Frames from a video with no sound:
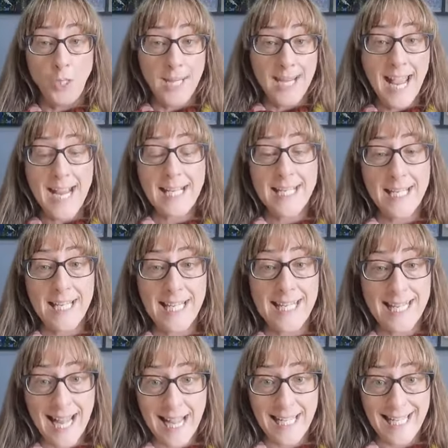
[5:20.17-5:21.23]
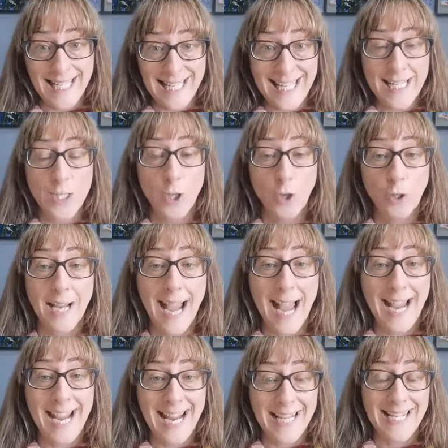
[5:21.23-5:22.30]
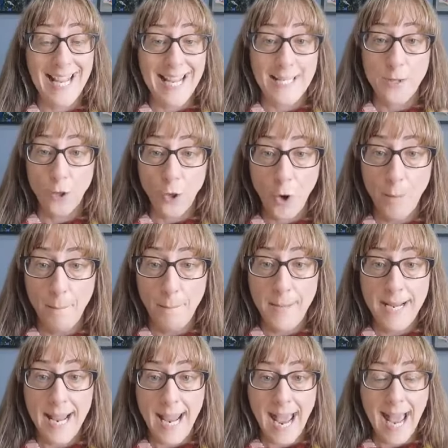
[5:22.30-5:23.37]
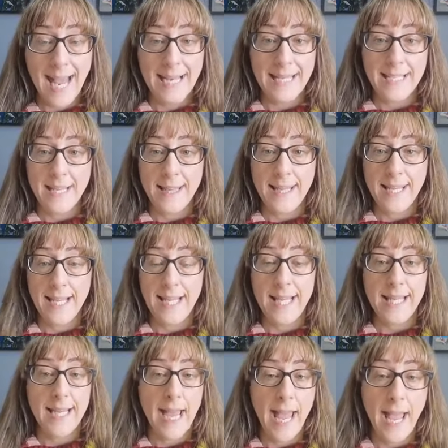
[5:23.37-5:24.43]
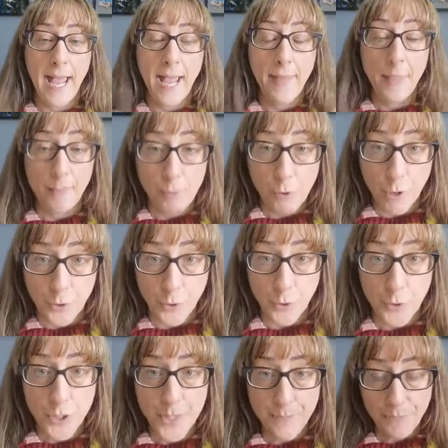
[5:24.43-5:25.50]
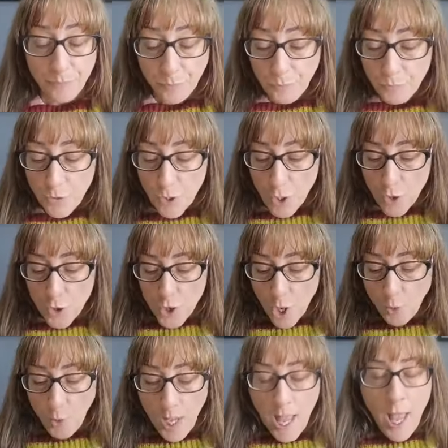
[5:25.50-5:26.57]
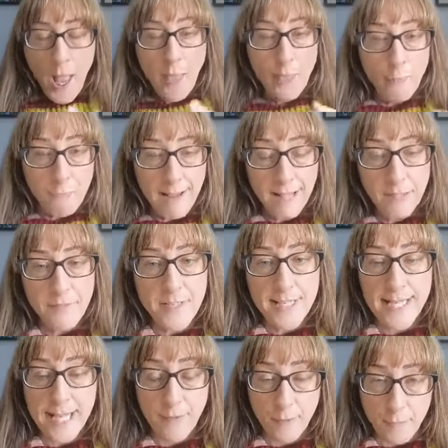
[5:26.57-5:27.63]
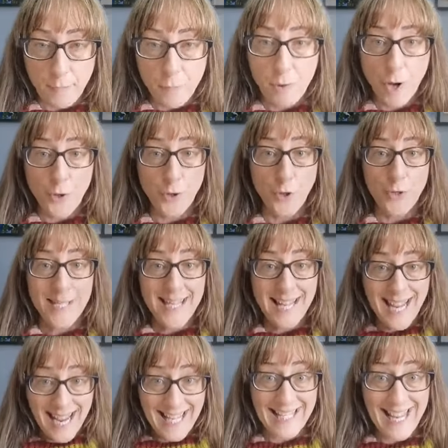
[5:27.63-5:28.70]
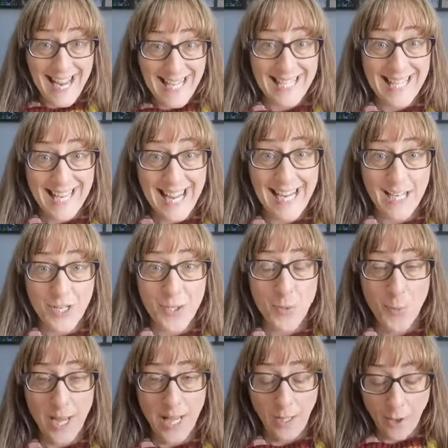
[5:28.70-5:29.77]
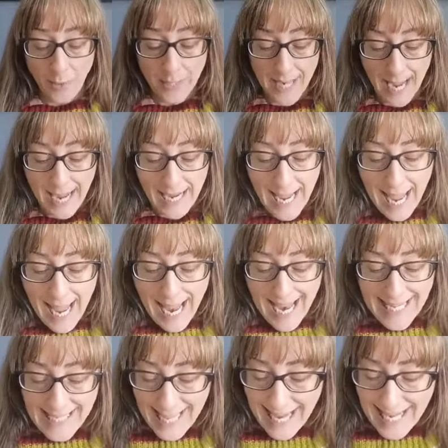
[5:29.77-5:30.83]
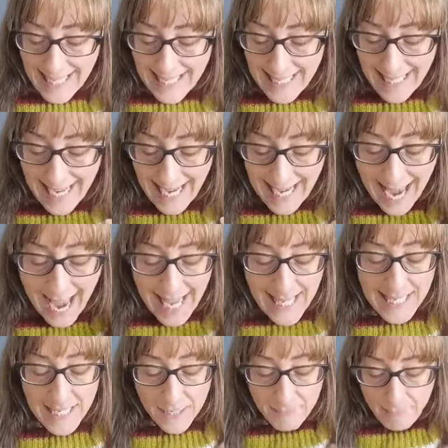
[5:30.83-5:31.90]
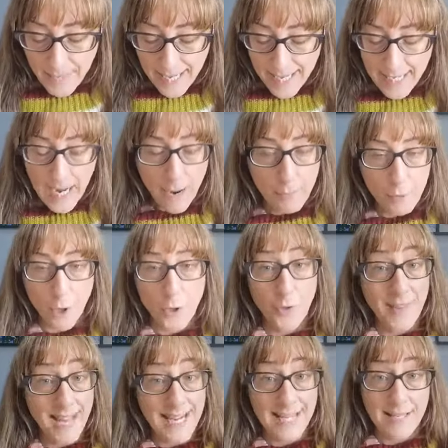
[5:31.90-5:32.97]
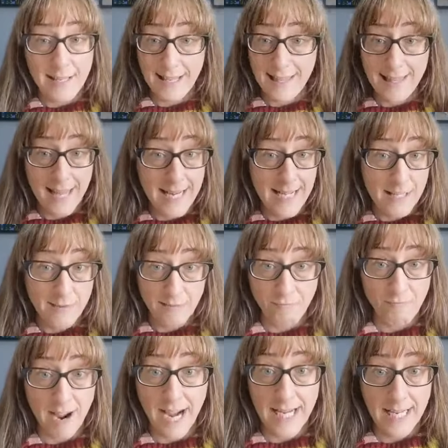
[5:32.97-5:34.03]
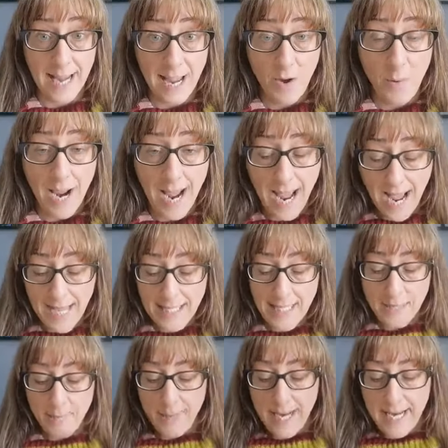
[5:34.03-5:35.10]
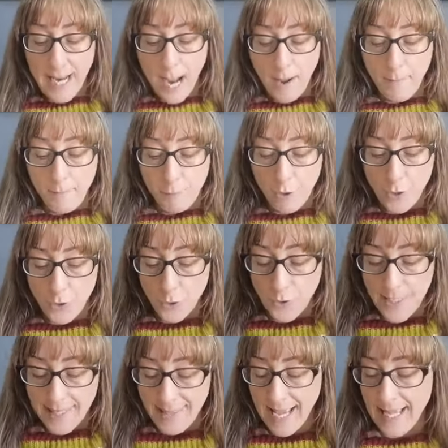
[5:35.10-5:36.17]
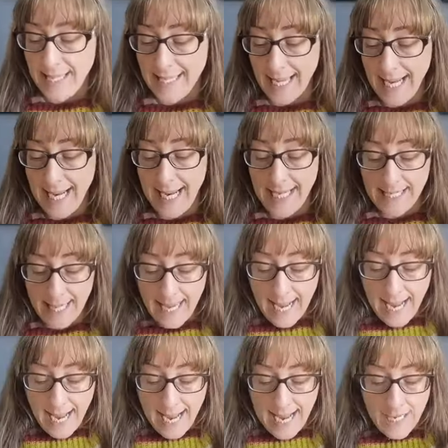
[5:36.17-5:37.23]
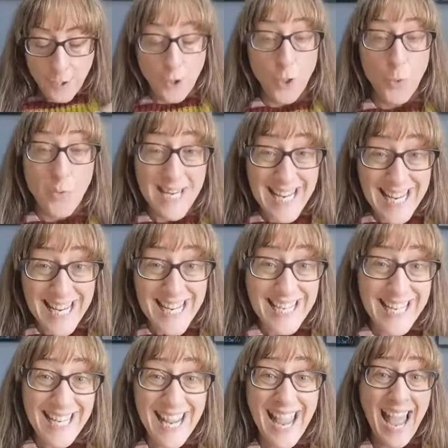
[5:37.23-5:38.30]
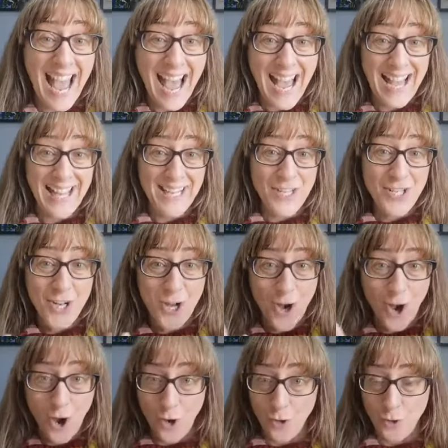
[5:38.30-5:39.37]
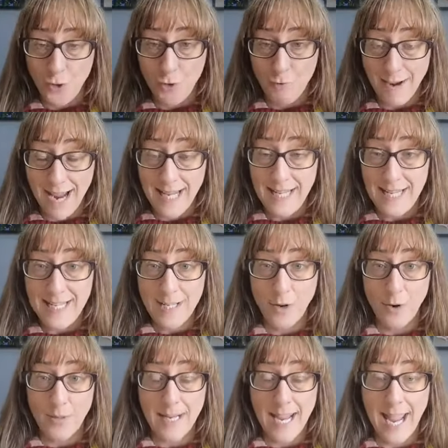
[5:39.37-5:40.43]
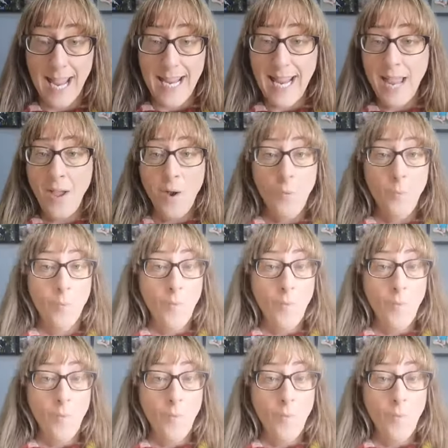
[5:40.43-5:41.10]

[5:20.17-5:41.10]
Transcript: the next thing you start you need to look at is is the company and the uh, the products. So the relevancy of the product is is key as well. Okay, it's it's it has to be a product that is that is right now. It has to be a product that is is unique and on trend. Okay,